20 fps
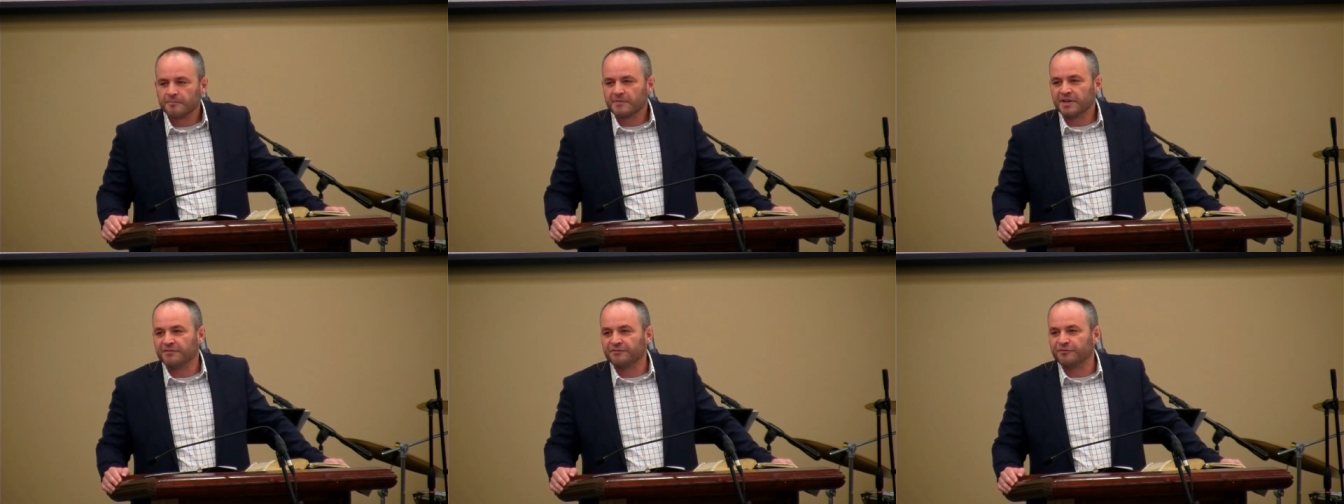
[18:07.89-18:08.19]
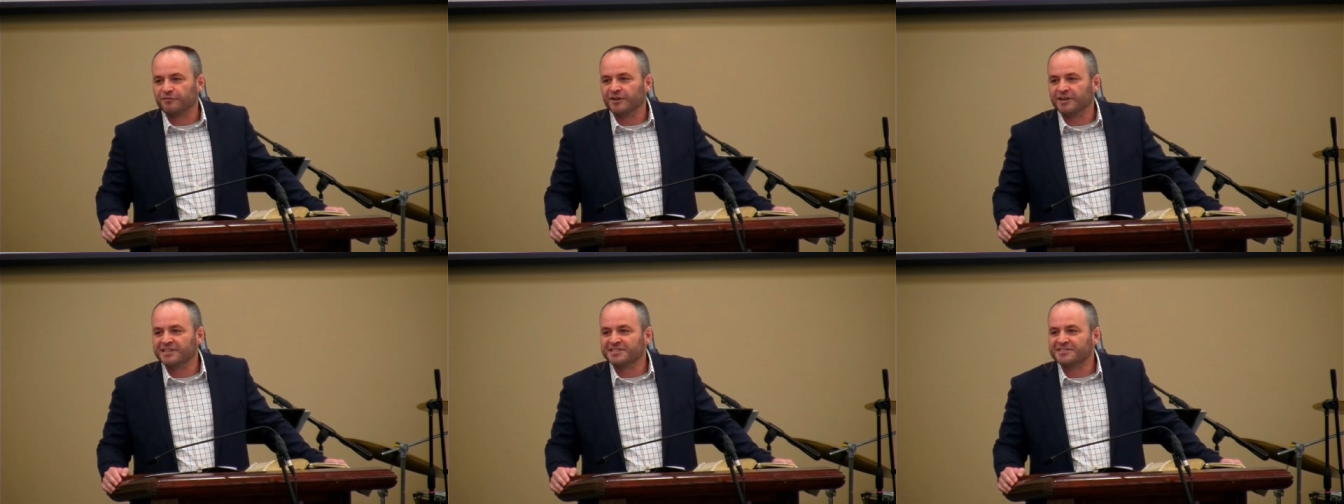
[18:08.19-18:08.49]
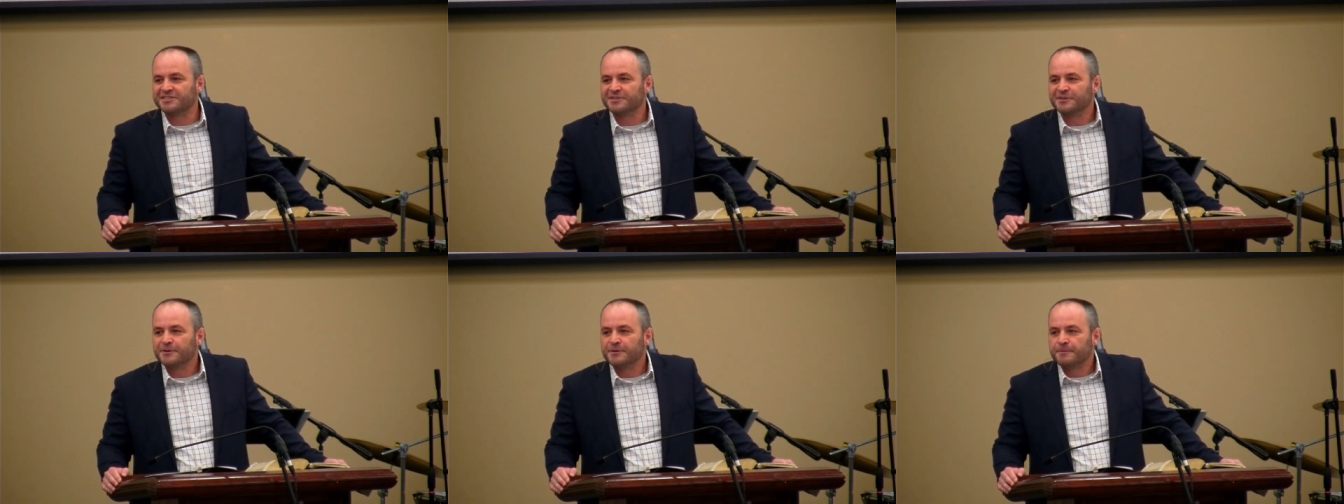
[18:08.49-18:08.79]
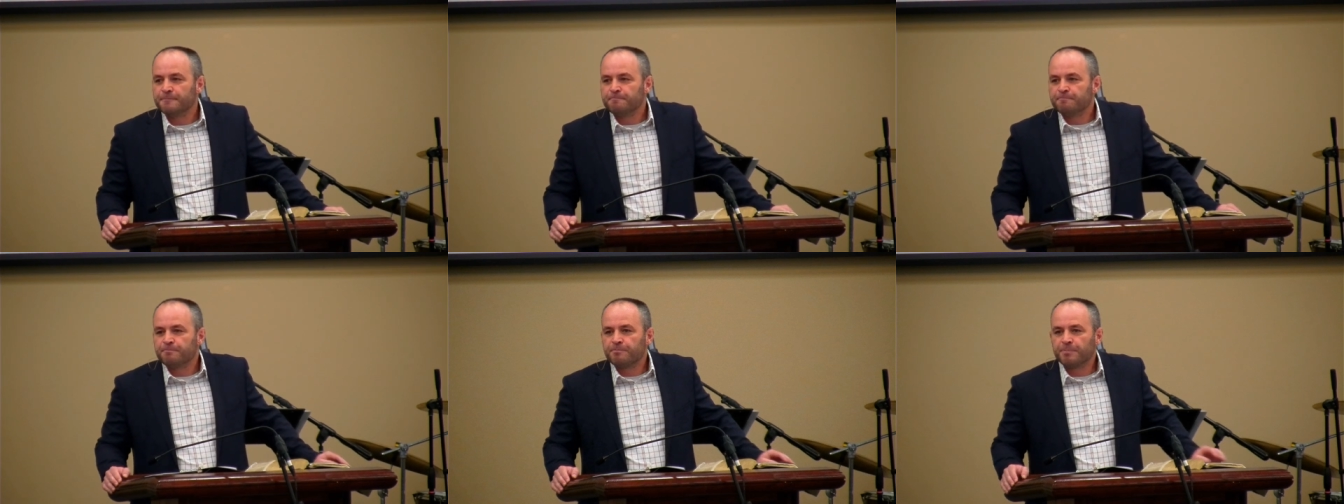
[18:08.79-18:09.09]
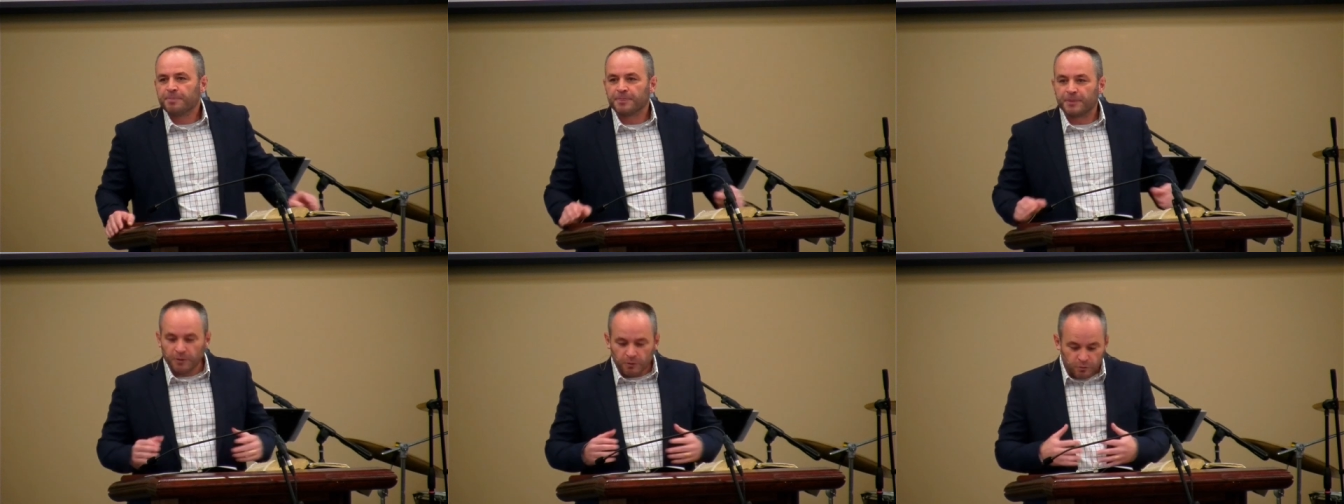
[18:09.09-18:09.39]
And friends,
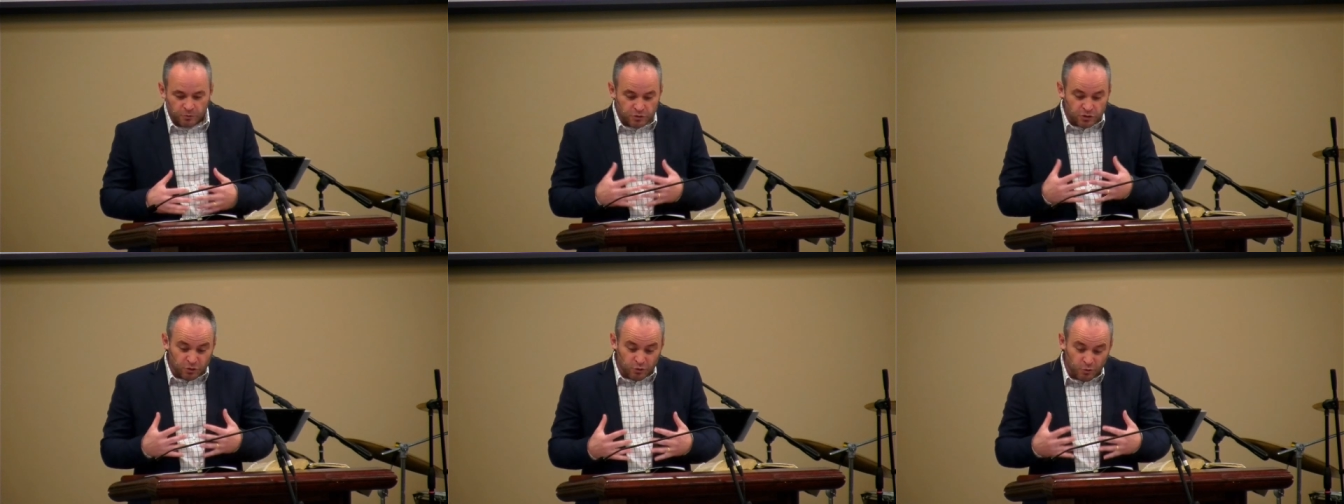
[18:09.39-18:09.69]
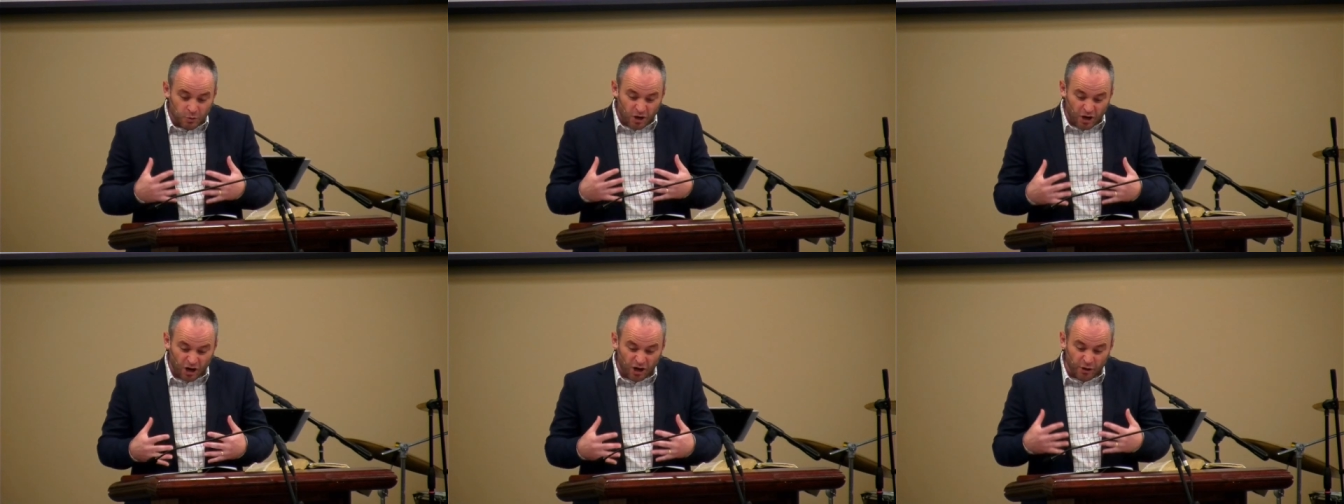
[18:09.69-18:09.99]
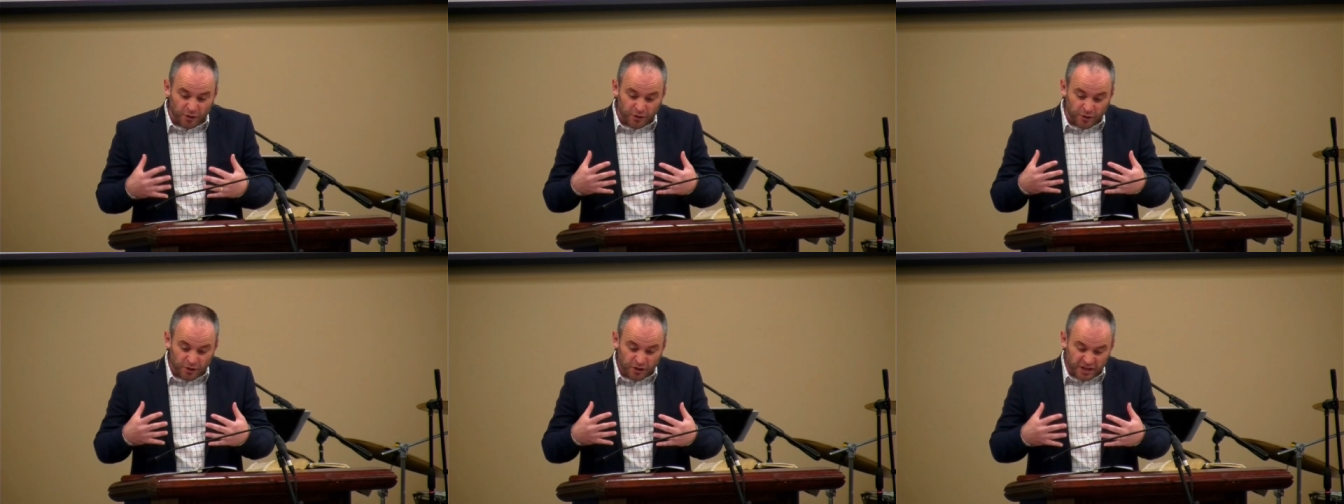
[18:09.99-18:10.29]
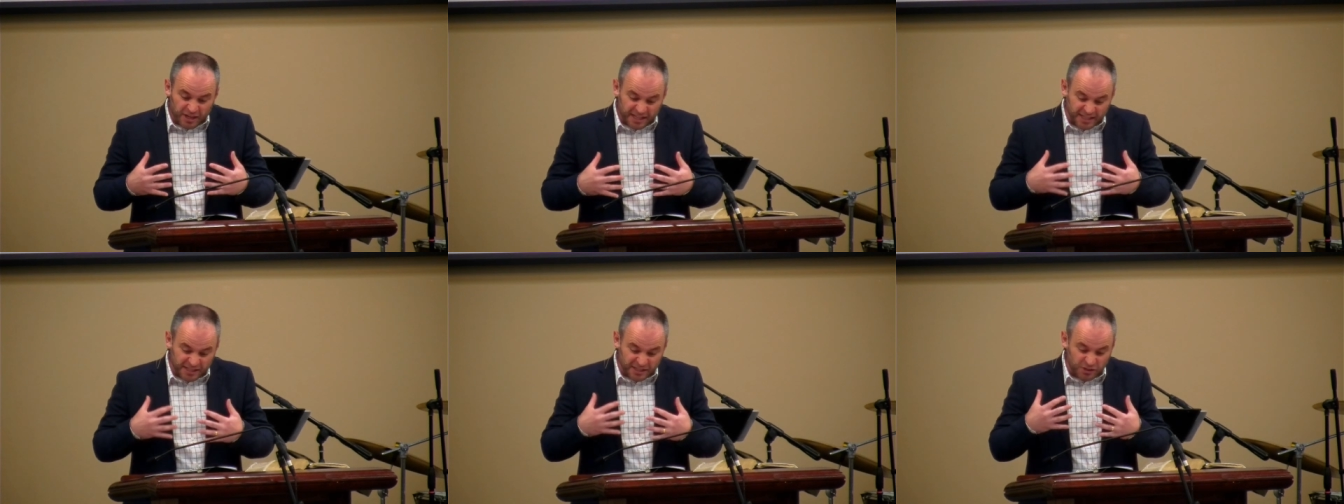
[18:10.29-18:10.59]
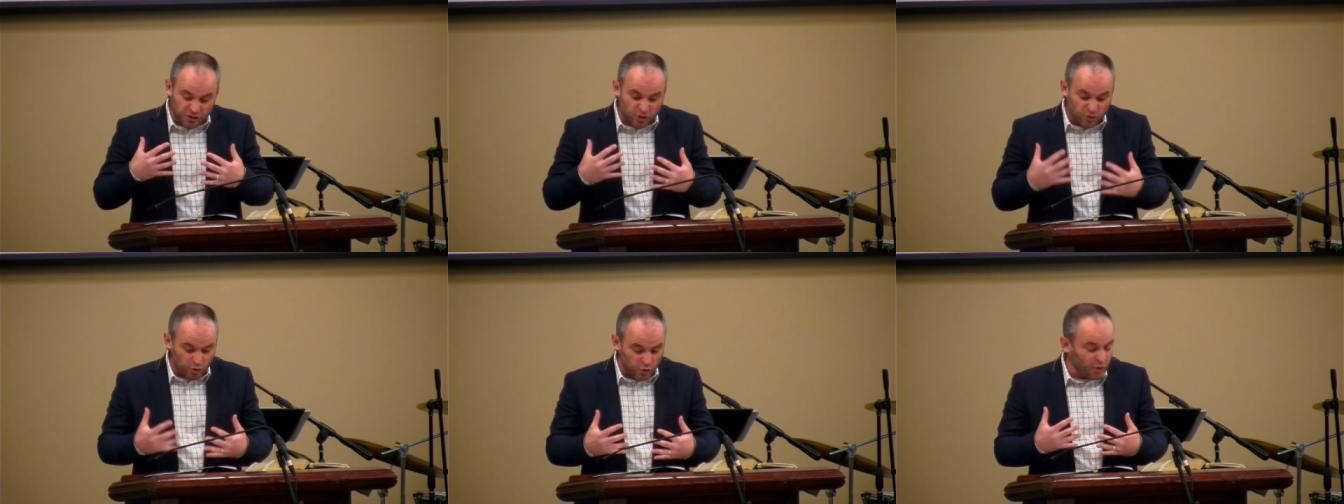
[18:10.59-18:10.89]
those who are in
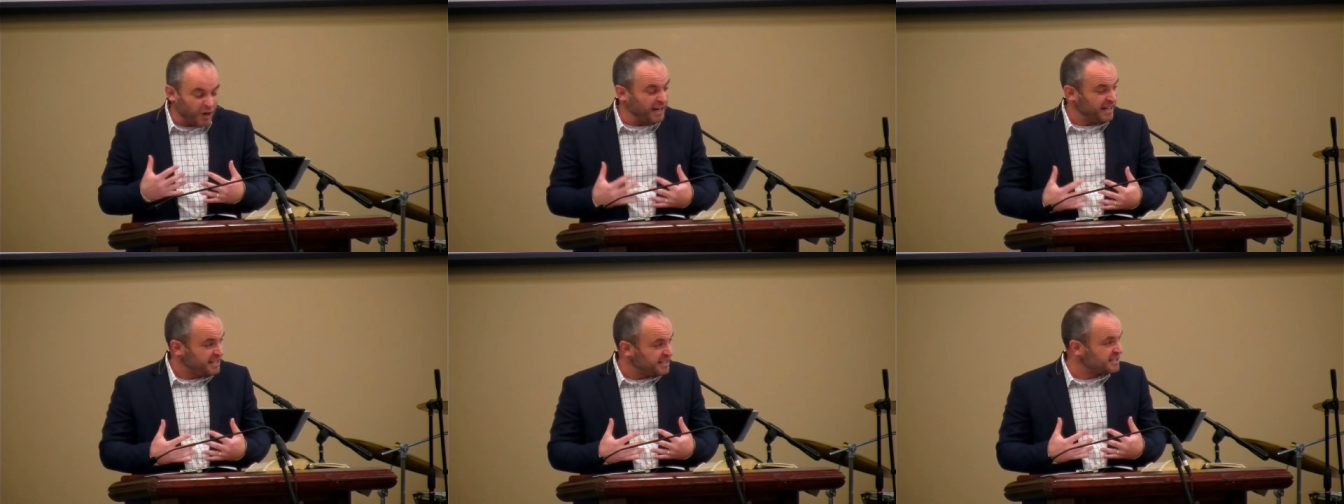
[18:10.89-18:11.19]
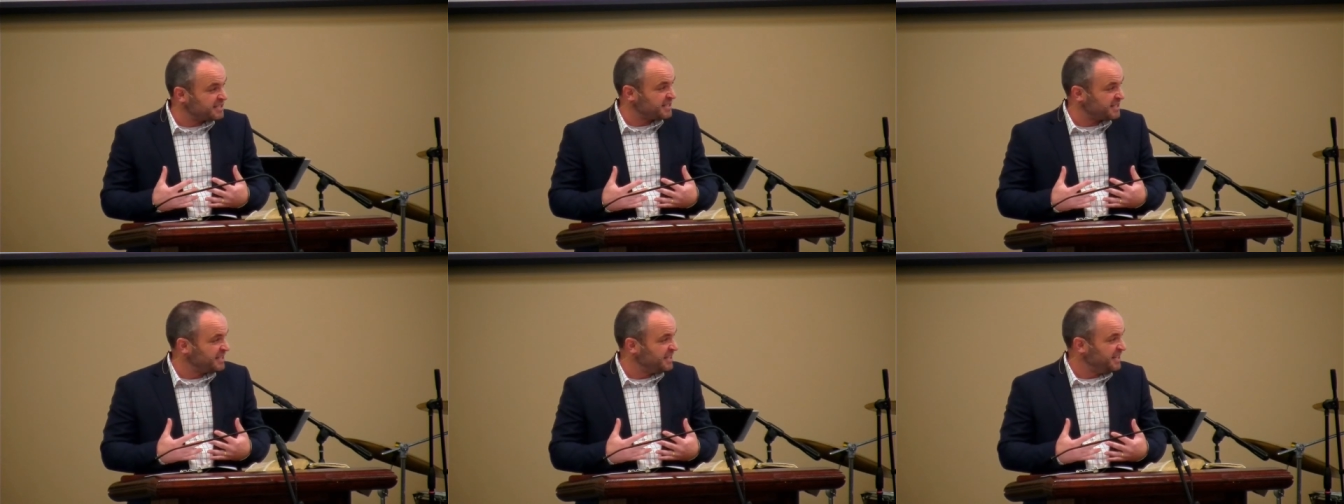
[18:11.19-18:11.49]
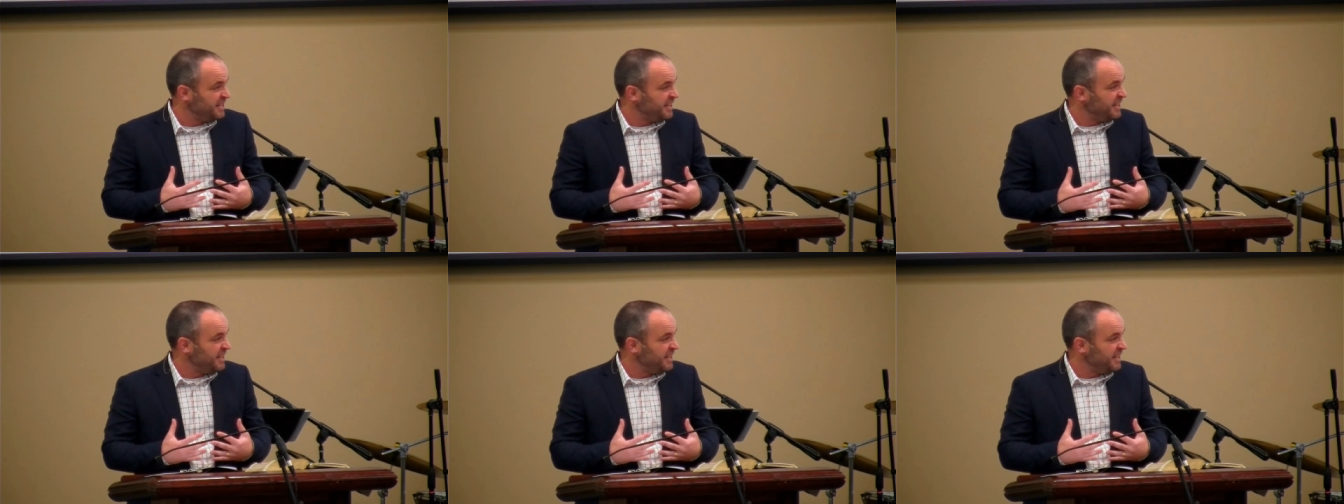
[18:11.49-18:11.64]
Christ